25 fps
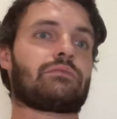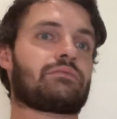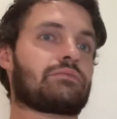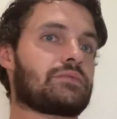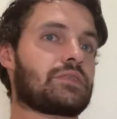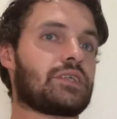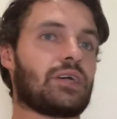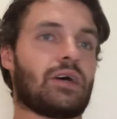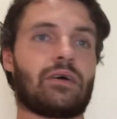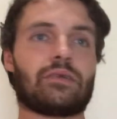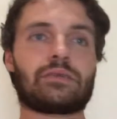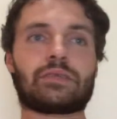
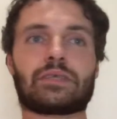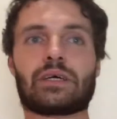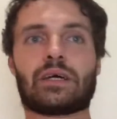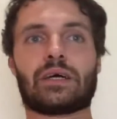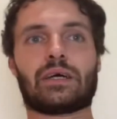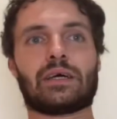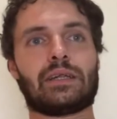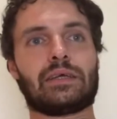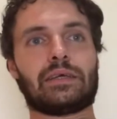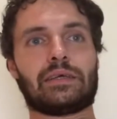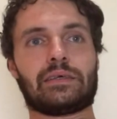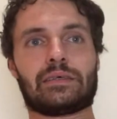Todd
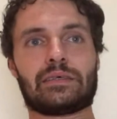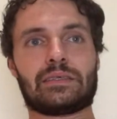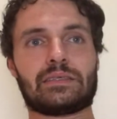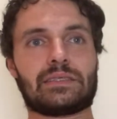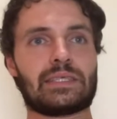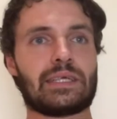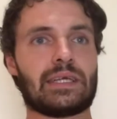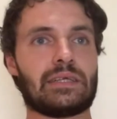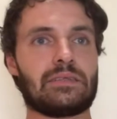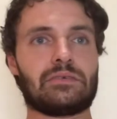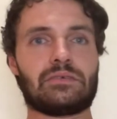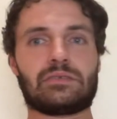Gurley
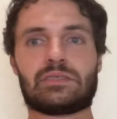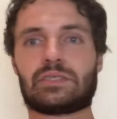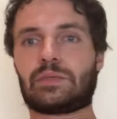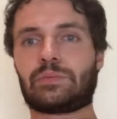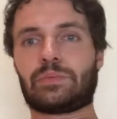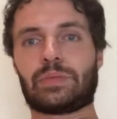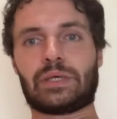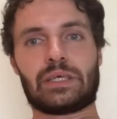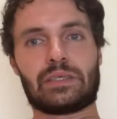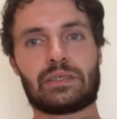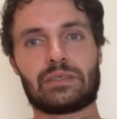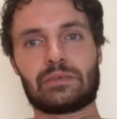continues to
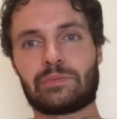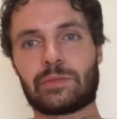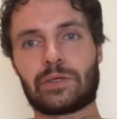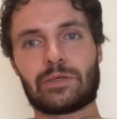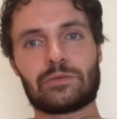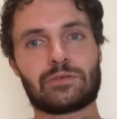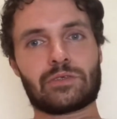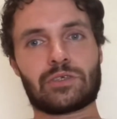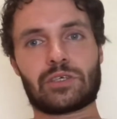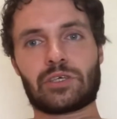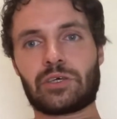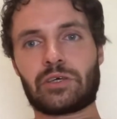be the
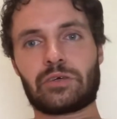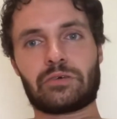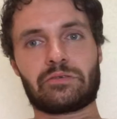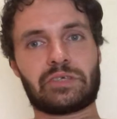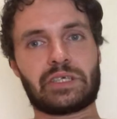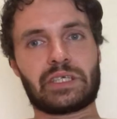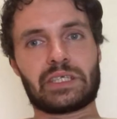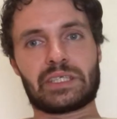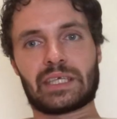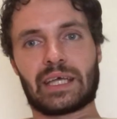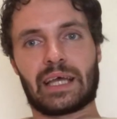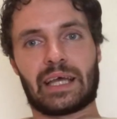most
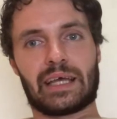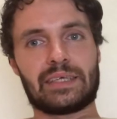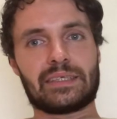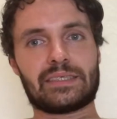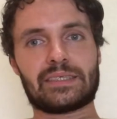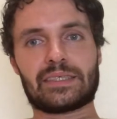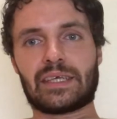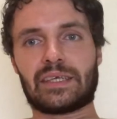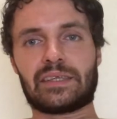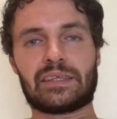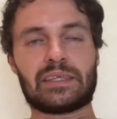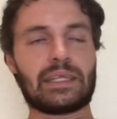curious
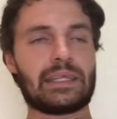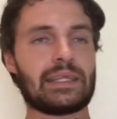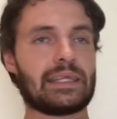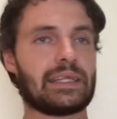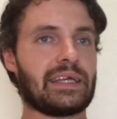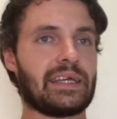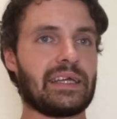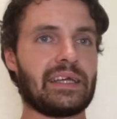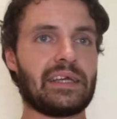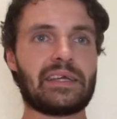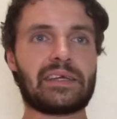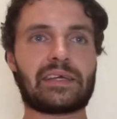case in the
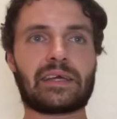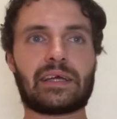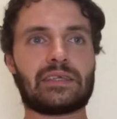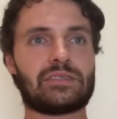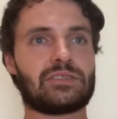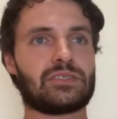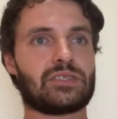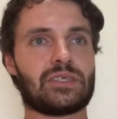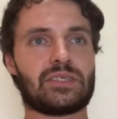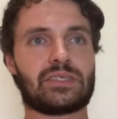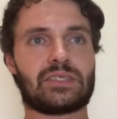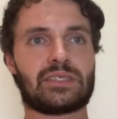league. It
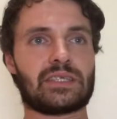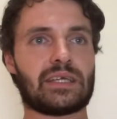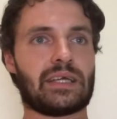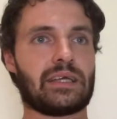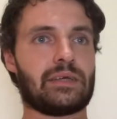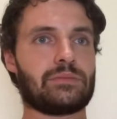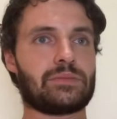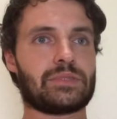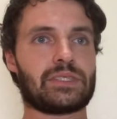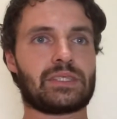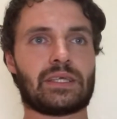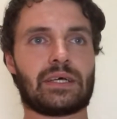just
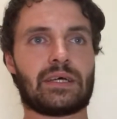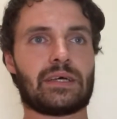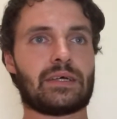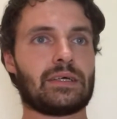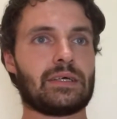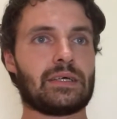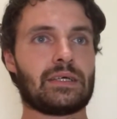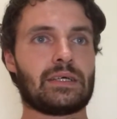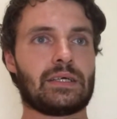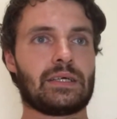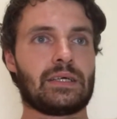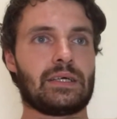seems that
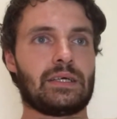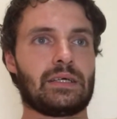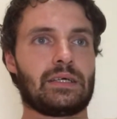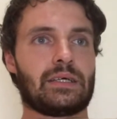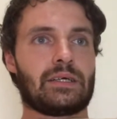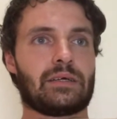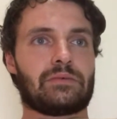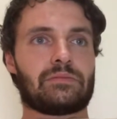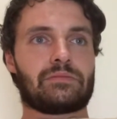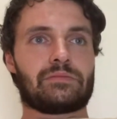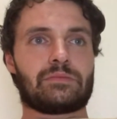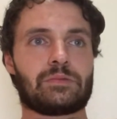
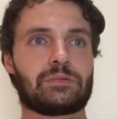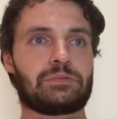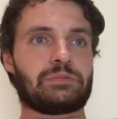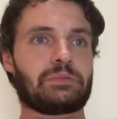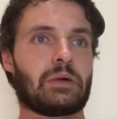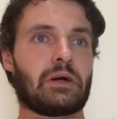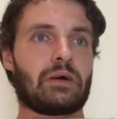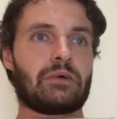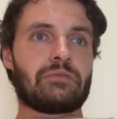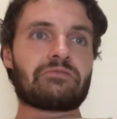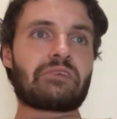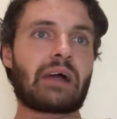
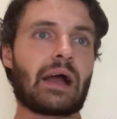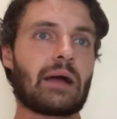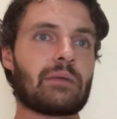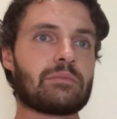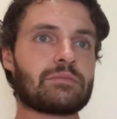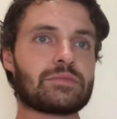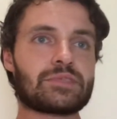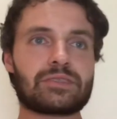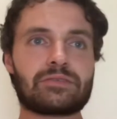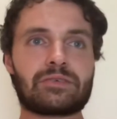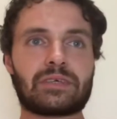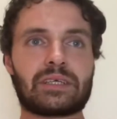while
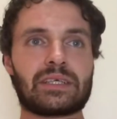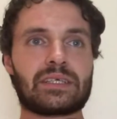Rams are in